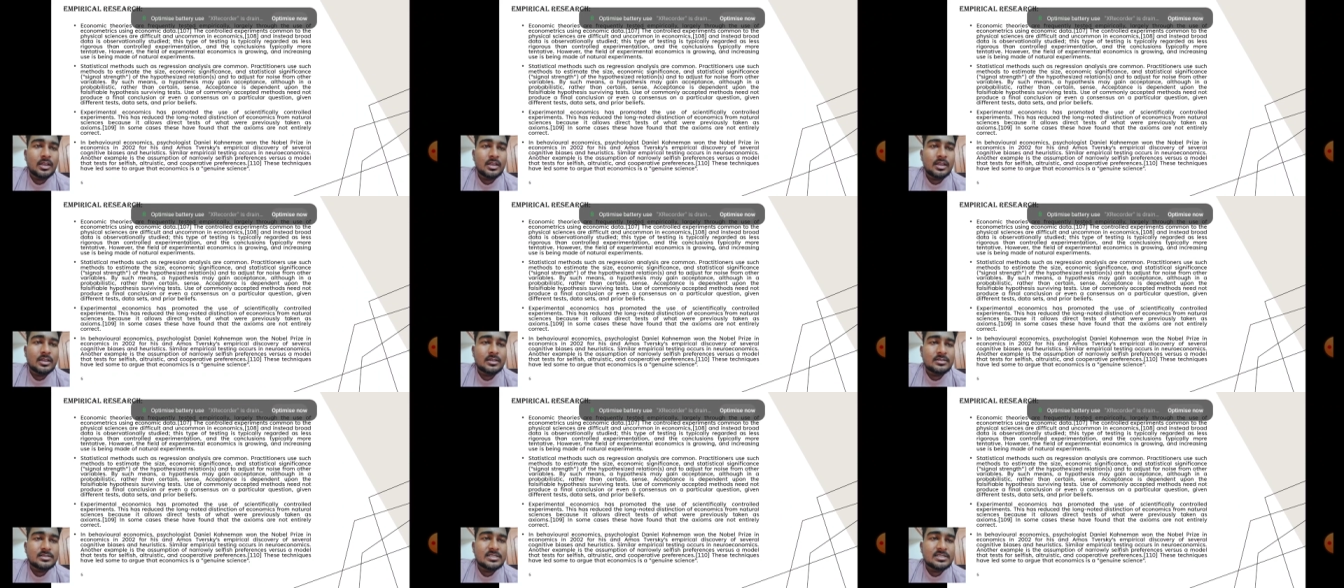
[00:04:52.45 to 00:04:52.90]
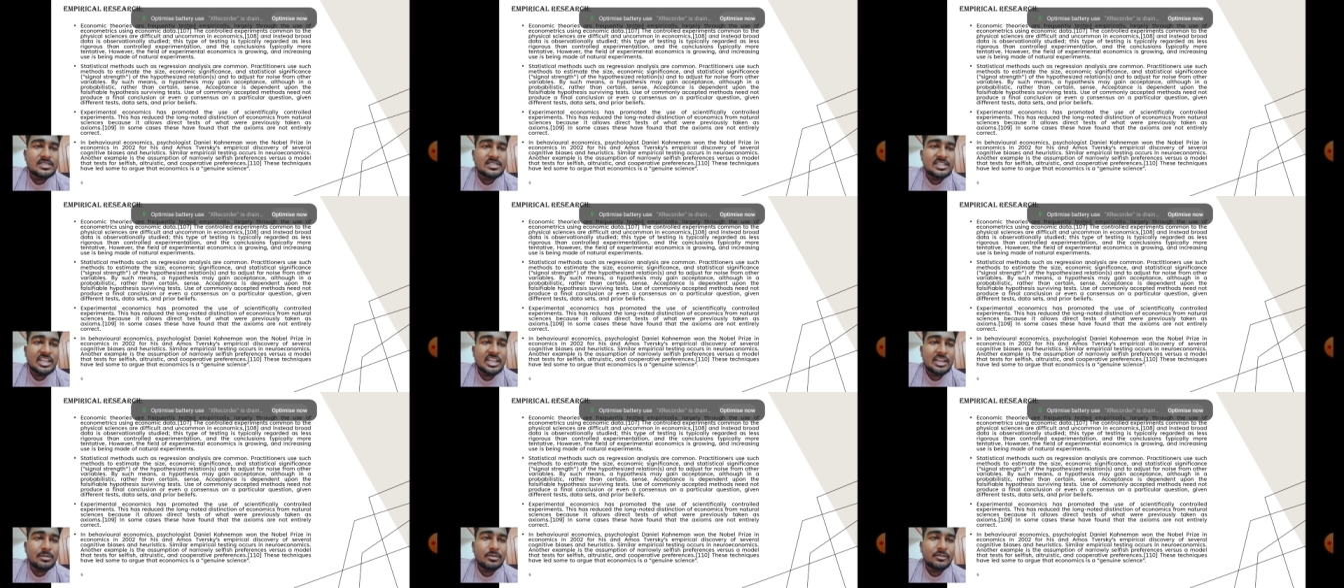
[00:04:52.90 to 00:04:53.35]
This
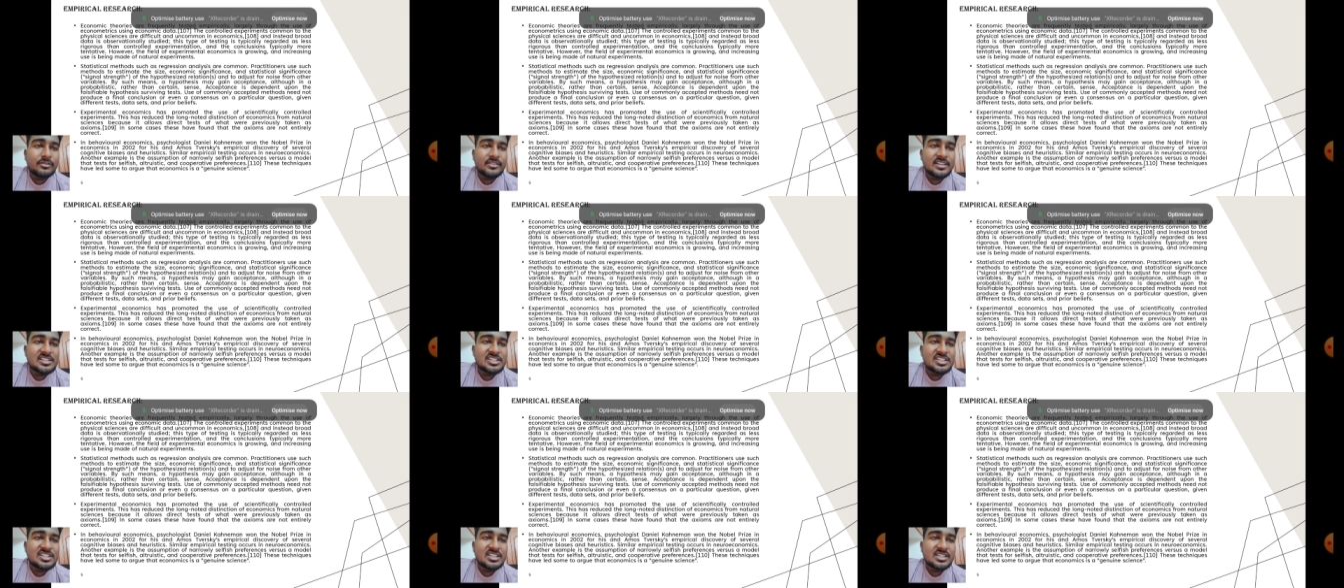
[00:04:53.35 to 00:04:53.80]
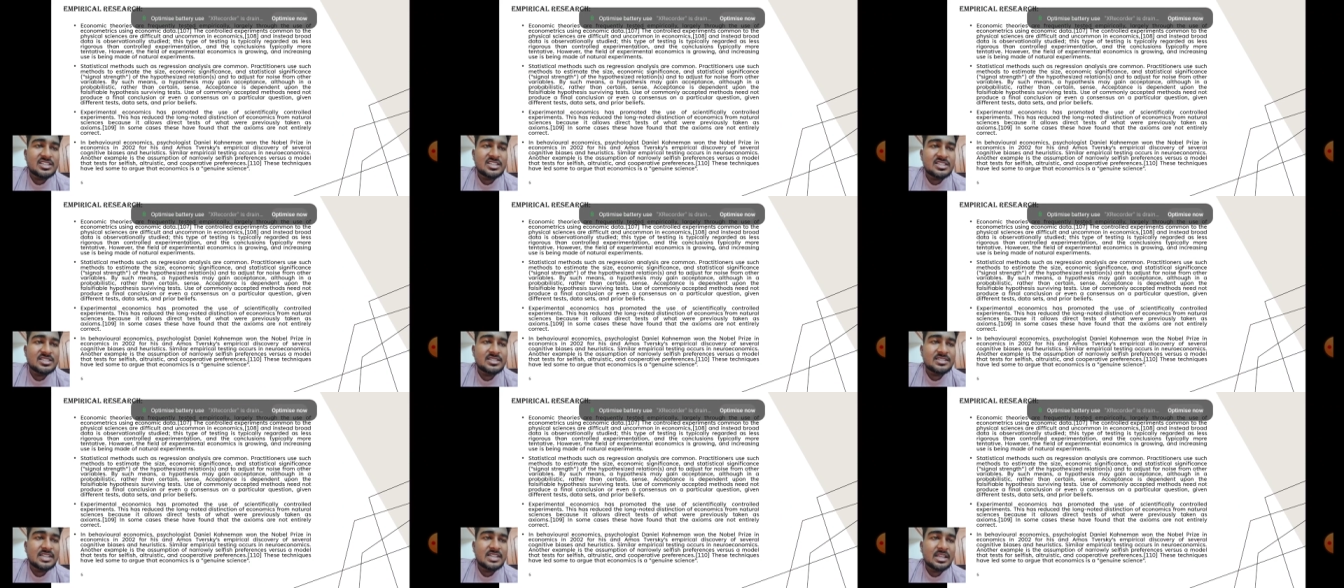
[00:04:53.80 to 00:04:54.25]
type of testing is
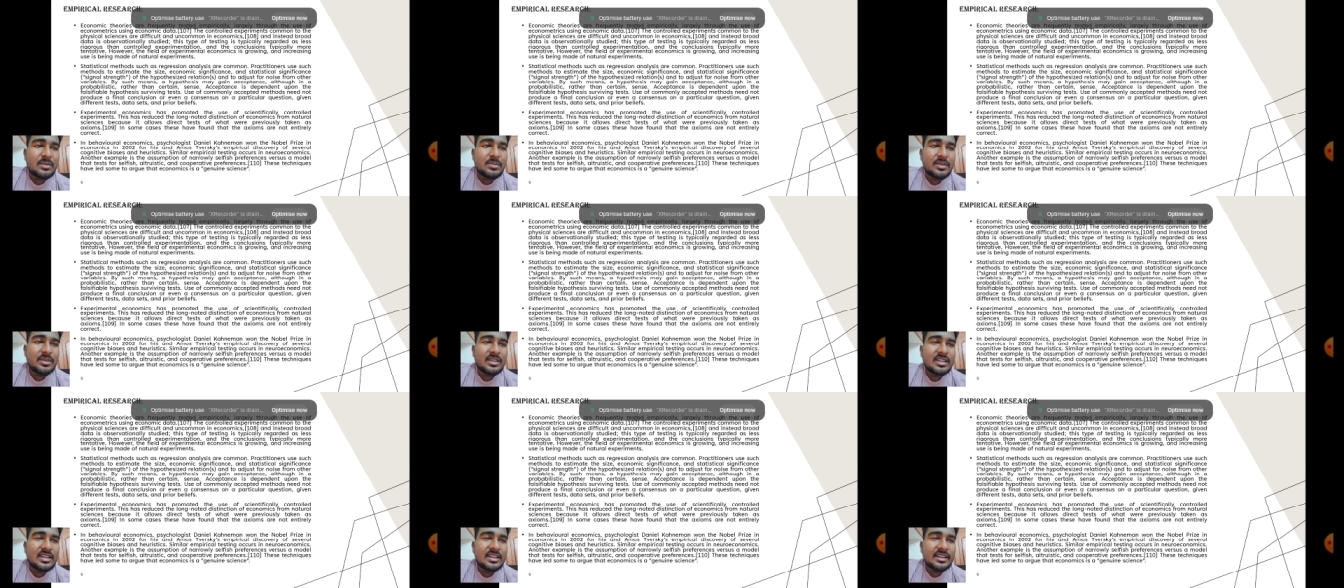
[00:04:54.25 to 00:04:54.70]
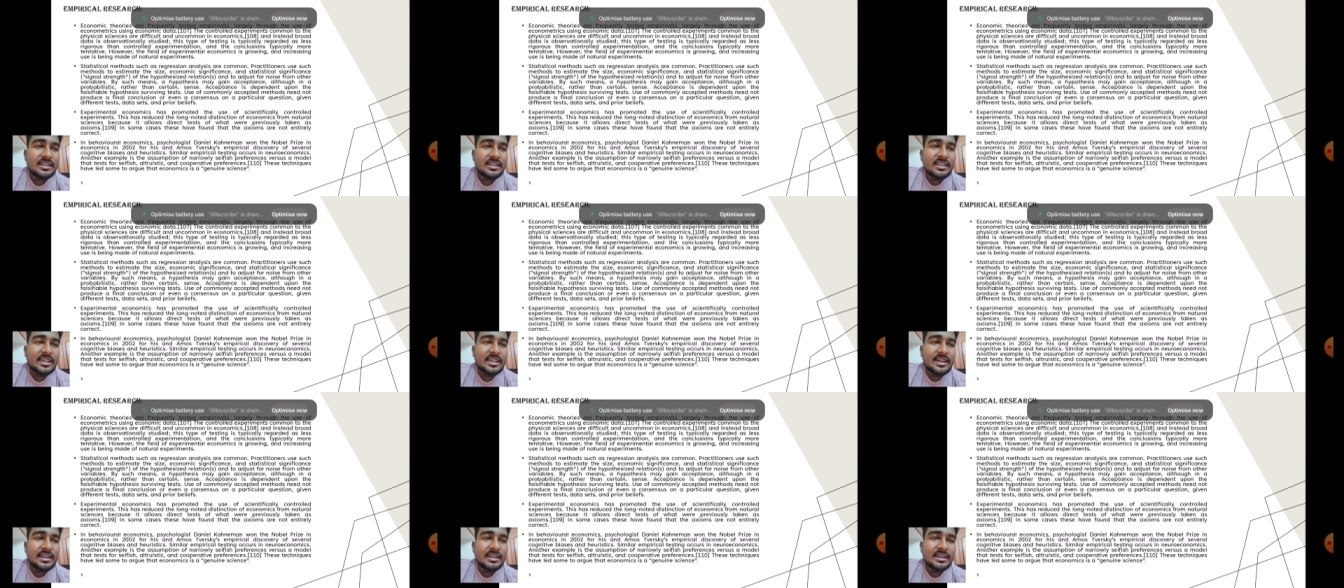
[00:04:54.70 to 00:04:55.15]
typically
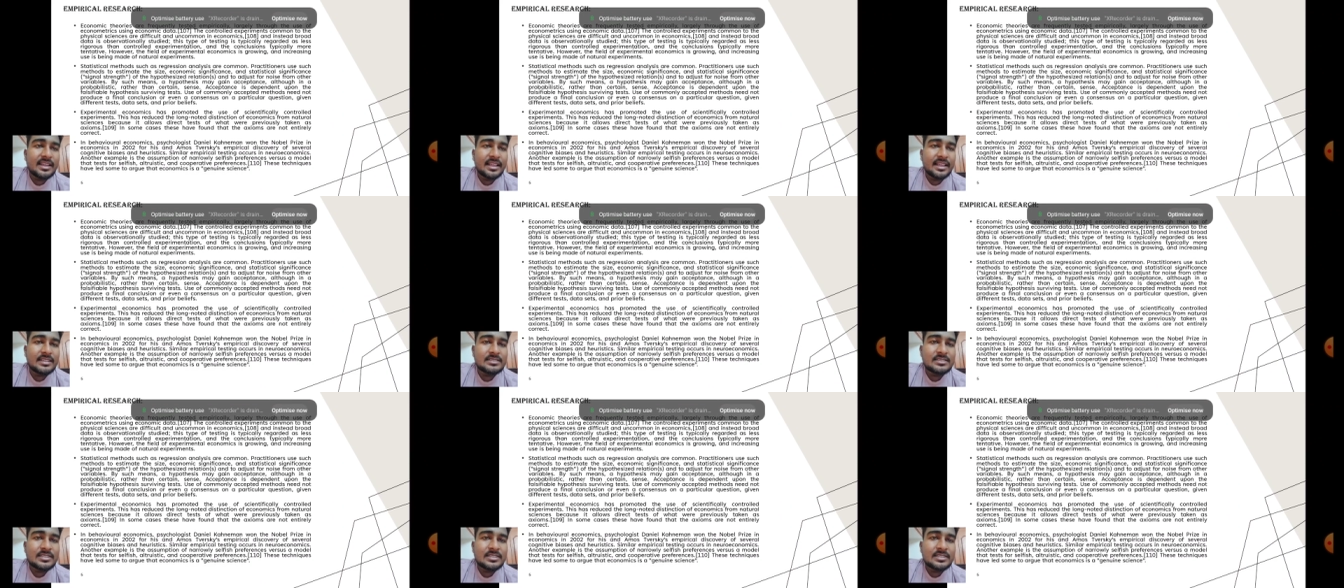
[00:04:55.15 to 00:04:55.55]
regarded as